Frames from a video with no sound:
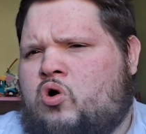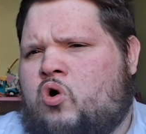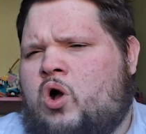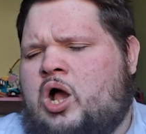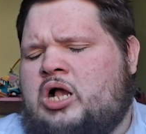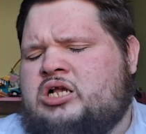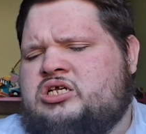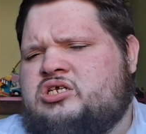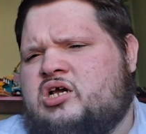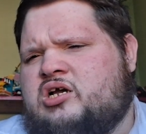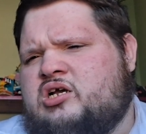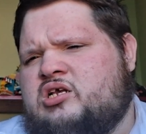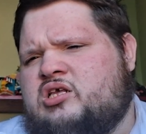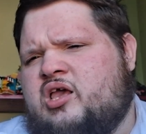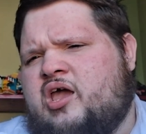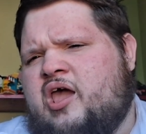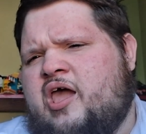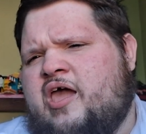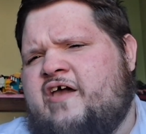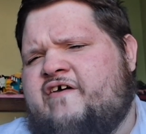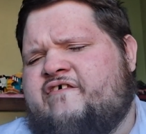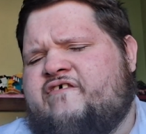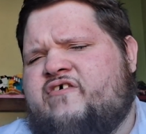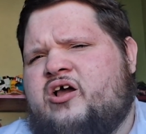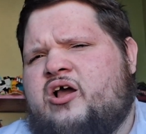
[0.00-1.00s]
questions
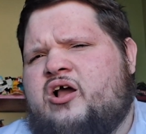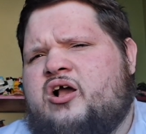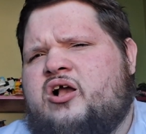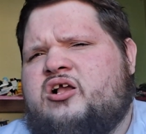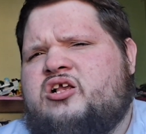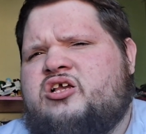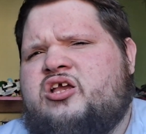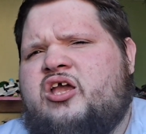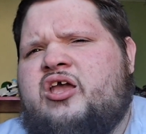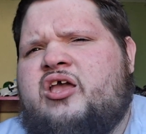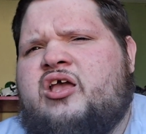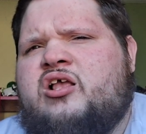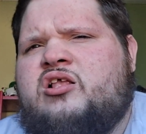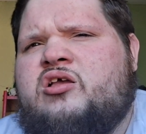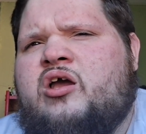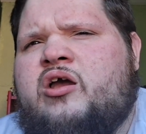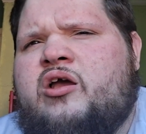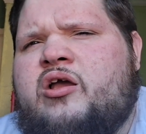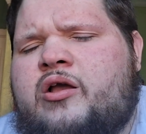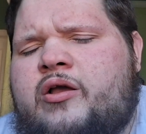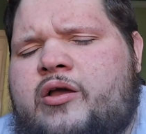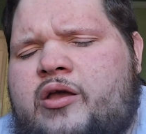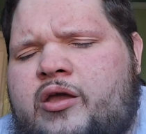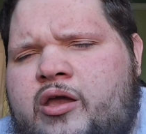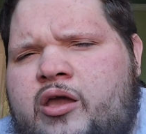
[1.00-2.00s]
if she
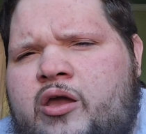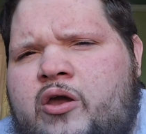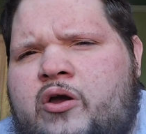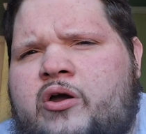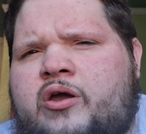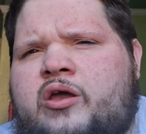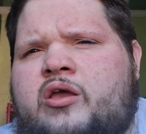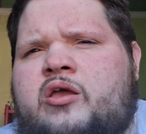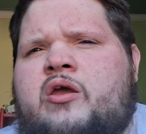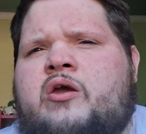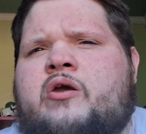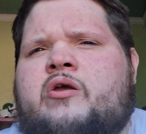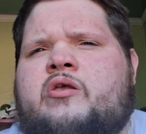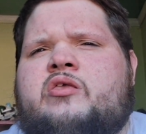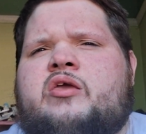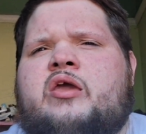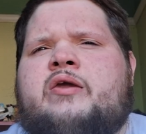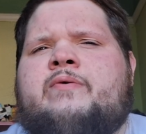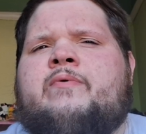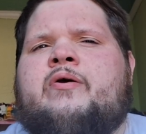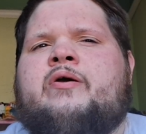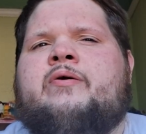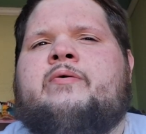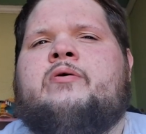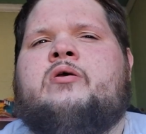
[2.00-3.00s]
can kill a
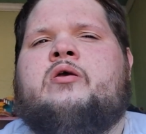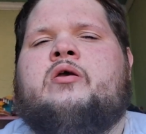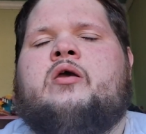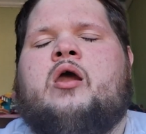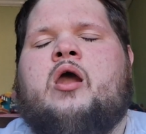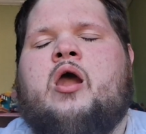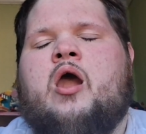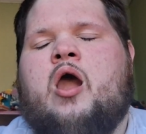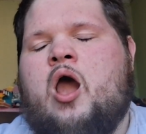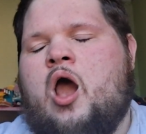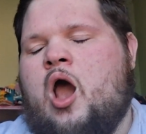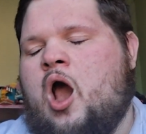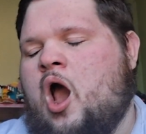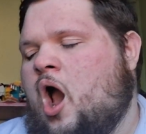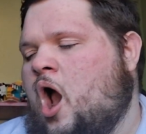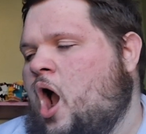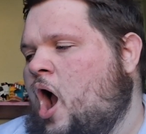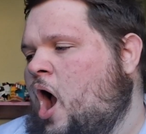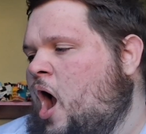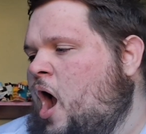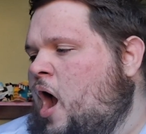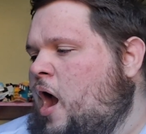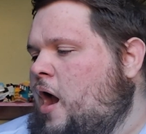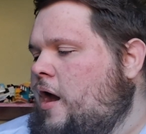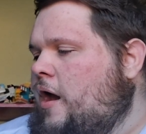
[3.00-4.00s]
demon...
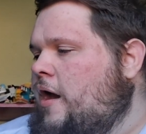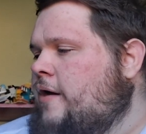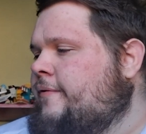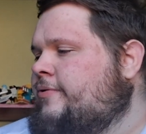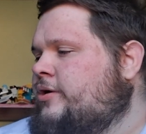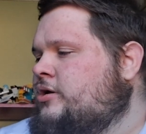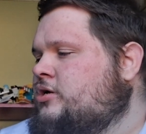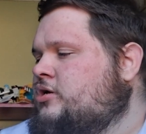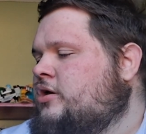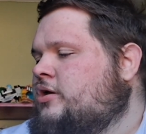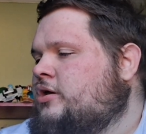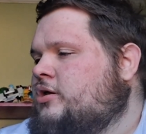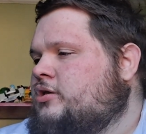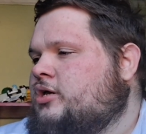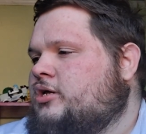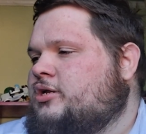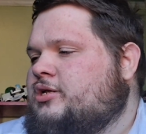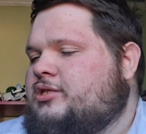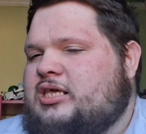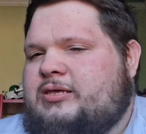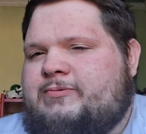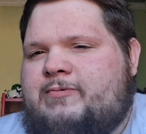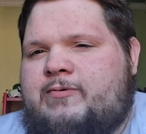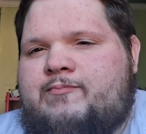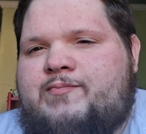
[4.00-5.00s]
If she can turn
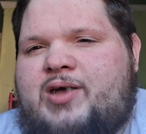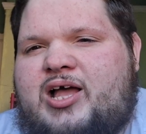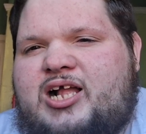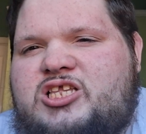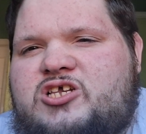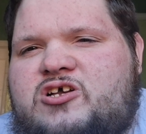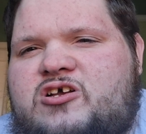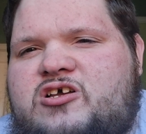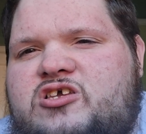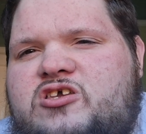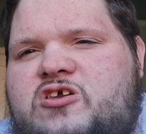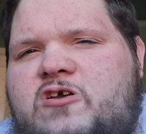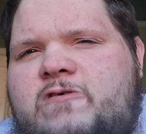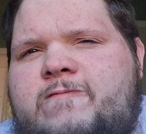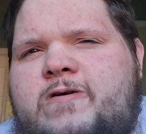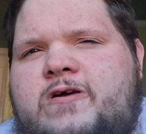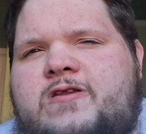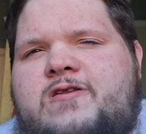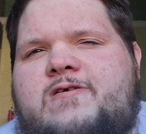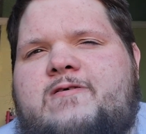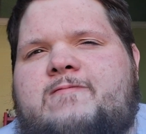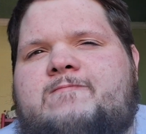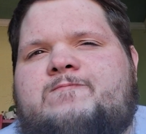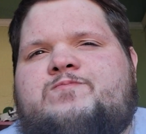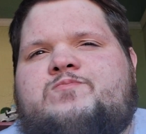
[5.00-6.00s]
a demon back to a
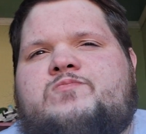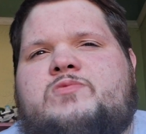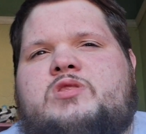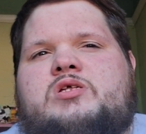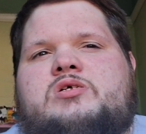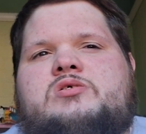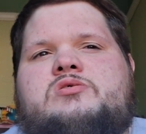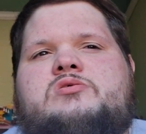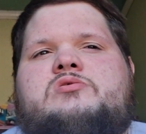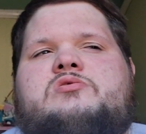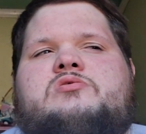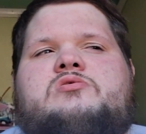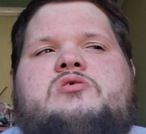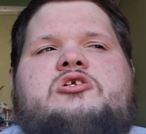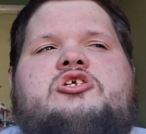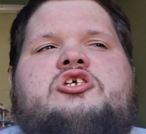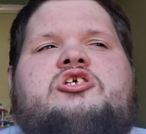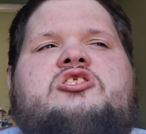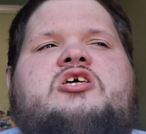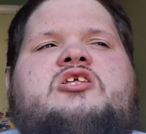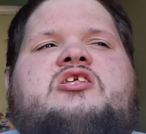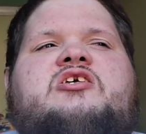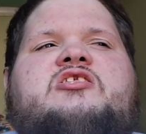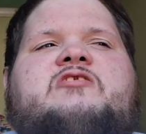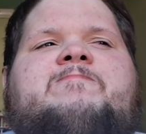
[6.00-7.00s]
human. She
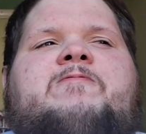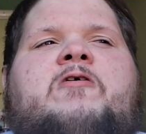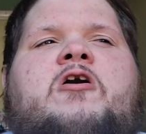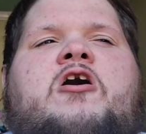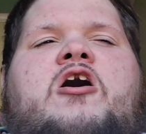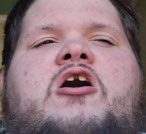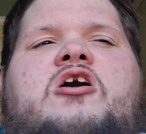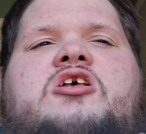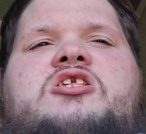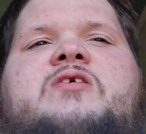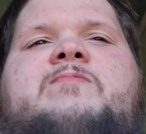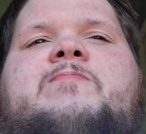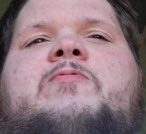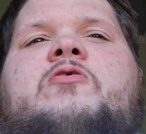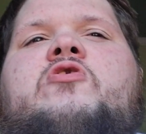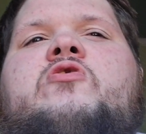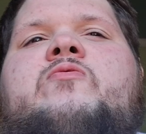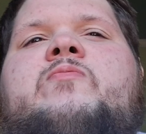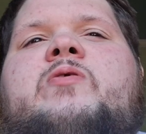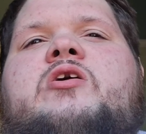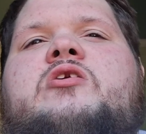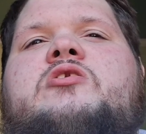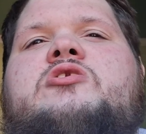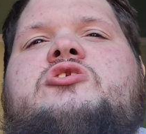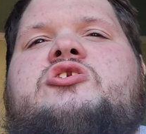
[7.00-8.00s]
said it's possible,
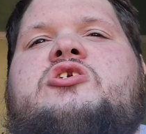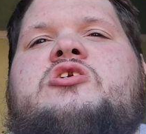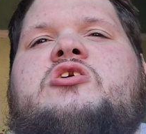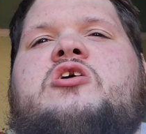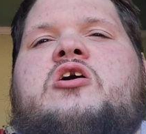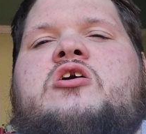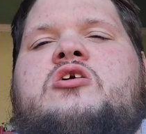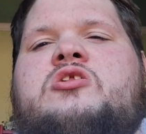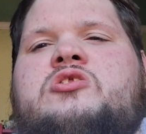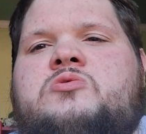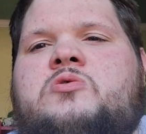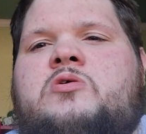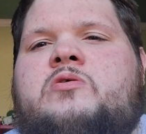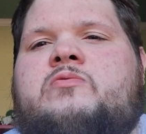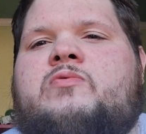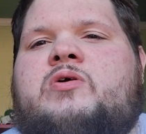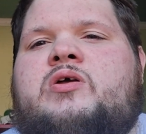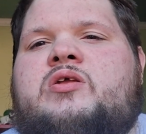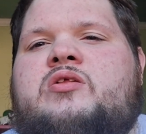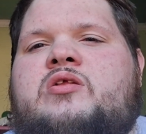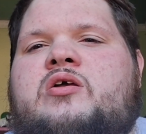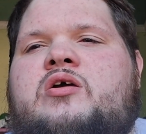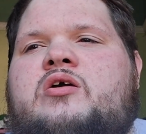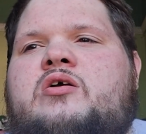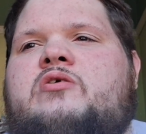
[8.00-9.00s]
but she can't do it
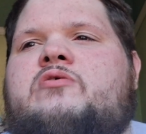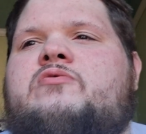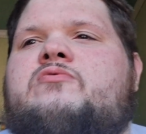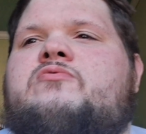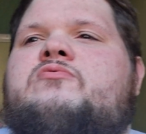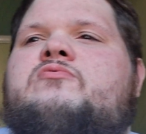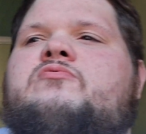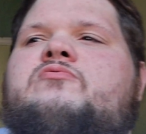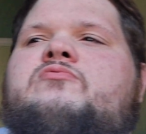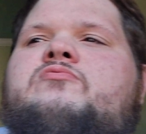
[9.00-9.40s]
right now.